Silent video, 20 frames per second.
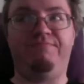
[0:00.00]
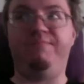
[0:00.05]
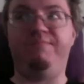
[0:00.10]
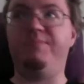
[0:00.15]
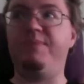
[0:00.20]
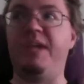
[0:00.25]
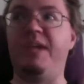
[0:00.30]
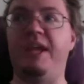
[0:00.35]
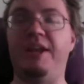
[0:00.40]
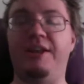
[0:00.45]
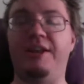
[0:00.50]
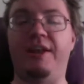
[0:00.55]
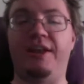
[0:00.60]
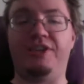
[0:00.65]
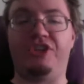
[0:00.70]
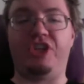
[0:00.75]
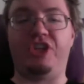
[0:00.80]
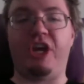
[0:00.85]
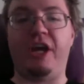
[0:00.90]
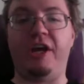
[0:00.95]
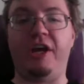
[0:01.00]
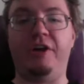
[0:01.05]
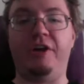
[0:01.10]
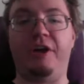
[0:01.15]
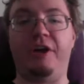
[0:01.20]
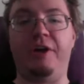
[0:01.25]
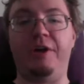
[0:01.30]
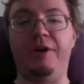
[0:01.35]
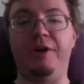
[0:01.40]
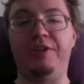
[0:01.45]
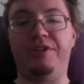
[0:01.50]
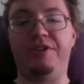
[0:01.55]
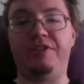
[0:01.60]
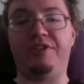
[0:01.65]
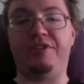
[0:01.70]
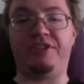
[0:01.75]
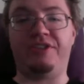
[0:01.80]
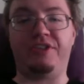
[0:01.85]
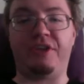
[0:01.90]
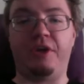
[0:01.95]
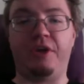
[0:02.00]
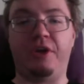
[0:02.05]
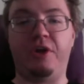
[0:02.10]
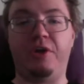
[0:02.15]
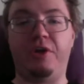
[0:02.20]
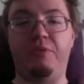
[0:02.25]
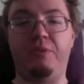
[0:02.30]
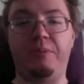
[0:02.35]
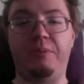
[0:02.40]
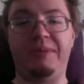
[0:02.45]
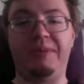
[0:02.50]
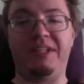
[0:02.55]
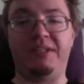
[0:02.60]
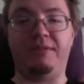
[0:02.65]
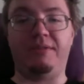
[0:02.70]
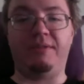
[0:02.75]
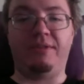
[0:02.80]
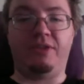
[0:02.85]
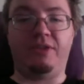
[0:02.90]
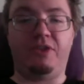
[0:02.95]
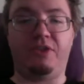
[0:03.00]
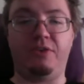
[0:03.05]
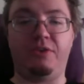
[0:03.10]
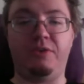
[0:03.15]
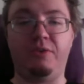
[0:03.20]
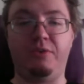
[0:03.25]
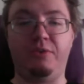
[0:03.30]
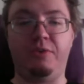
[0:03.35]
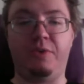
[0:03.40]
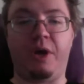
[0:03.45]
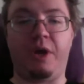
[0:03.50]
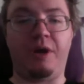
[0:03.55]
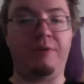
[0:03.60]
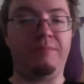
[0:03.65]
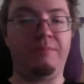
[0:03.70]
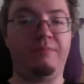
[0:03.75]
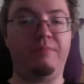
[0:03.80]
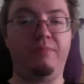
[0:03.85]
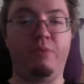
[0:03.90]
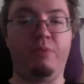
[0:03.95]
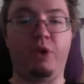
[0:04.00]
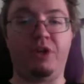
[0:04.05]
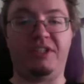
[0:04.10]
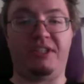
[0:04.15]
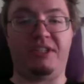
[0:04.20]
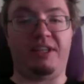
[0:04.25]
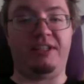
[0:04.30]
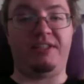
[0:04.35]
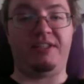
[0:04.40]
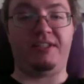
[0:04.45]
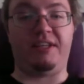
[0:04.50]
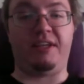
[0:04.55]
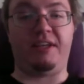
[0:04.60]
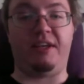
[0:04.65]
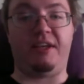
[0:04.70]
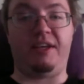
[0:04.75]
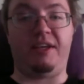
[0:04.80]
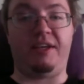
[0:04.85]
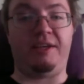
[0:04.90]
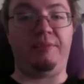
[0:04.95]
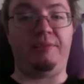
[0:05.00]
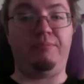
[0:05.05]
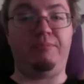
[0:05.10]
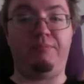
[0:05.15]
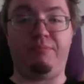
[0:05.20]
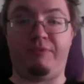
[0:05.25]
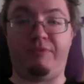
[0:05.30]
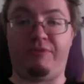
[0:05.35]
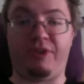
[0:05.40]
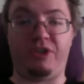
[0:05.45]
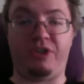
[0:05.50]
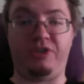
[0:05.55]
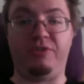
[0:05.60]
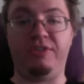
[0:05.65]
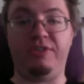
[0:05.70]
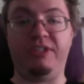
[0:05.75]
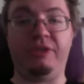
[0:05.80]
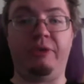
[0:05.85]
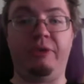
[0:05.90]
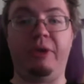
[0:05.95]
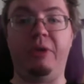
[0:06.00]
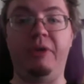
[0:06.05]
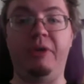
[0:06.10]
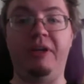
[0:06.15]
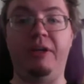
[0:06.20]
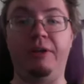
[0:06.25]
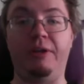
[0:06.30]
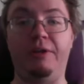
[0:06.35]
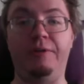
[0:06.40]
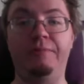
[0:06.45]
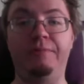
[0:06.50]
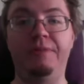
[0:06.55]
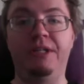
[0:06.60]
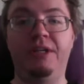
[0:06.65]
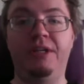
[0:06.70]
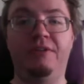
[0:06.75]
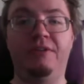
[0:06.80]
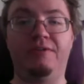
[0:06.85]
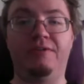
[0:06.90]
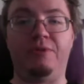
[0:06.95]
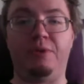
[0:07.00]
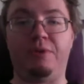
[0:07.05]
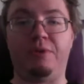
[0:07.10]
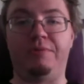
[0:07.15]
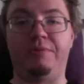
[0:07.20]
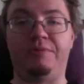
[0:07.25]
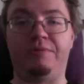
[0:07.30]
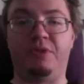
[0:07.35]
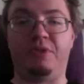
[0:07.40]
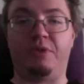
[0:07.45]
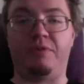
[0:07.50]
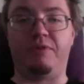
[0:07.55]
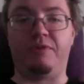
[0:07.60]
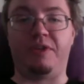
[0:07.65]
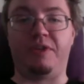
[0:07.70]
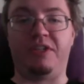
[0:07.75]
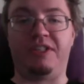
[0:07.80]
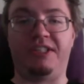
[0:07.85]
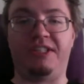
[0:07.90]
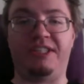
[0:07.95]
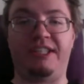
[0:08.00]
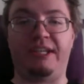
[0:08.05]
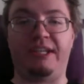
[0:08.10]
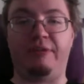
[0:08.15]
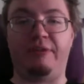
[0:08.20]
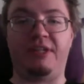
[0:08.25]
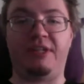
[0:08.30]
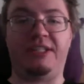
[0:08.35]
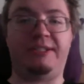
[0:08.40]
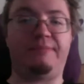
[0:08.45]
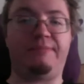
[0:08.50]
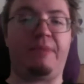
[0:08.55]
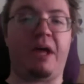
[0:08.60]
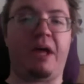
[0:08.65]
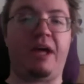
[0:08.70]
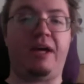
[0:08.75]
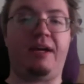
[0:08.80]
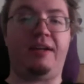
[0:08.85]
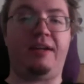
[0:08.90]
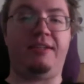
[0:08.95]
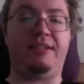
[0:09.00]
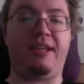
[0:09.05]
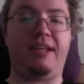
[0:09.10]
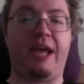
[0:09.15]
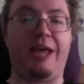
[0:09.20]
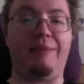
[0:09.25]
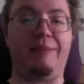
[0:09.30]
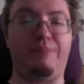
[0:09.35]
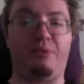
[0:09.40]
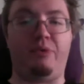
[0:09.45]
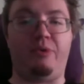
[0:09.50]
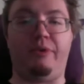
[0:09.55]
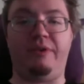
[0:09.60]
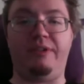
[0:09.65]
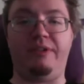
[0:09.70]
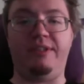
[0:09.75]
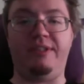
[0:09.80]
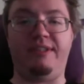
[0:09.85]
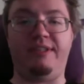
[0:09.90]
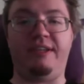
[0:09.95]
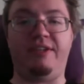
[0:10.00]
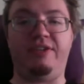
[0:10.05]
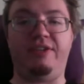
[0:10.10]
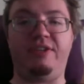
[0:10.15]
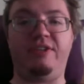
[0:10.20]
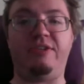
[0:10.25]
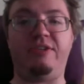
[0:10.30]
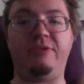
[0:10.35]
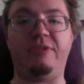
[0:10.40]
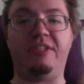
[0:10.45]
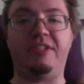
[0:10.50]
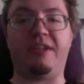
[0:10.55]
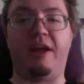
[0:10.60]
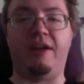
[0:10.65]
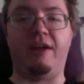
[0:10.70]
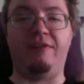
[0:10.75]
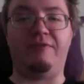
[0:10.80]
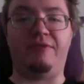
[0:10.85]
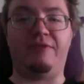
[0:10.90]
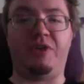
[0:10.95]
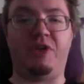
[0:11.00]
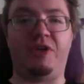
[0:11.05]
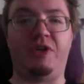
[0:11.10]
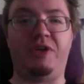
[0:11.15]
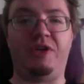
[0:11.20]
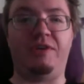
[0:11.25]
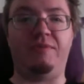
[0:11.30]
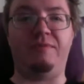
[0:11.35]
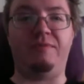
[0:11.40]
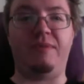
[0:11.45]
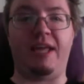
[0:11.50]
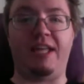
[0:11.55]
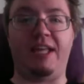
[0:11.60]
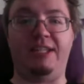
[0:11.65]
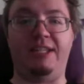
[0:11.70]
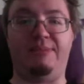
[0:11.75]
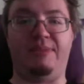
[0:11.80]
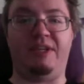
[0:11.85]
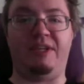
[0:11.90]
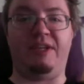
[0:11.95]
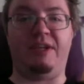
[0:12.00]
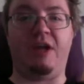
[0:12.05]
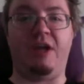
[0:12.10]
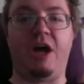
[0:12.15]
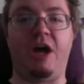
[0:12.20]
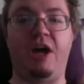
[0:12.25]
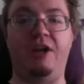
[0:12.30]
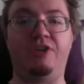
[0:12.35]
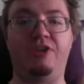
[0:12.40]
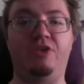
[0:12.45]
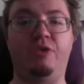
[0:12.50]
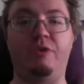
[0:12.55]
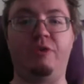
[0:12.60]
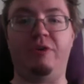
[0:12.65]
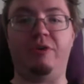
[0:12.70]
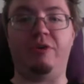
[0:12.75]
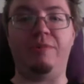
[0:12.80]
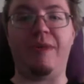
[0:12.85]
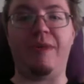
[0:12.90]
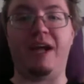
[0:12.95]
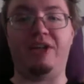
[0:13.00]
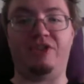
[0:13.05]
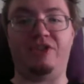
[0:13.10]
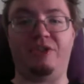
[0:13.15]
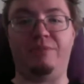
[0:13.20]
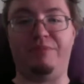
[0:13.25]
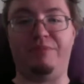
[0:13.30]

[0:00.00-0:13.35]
in a nutshell, uh, it's a woman who um, works as a professional serial killer for sort of a secret spy type organization. So it's kind of a espionage horror mashup.